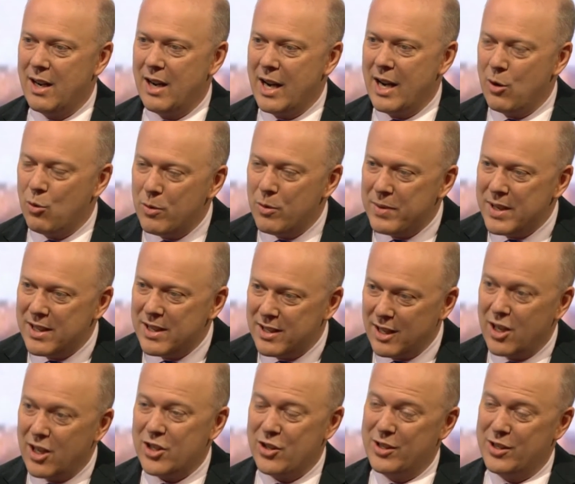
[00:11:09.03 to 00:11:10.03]
It would be
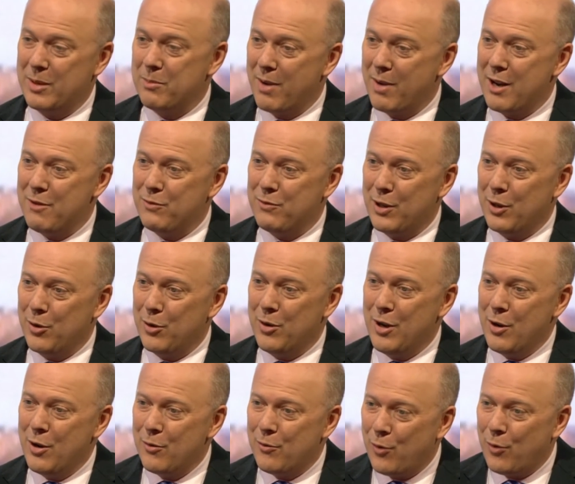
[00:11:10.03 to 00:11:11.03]
disastrous, in my view,
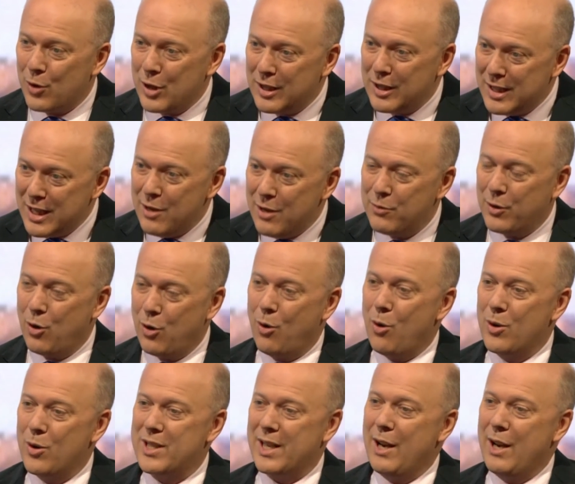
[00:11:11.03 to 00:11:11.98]
for the Leave cause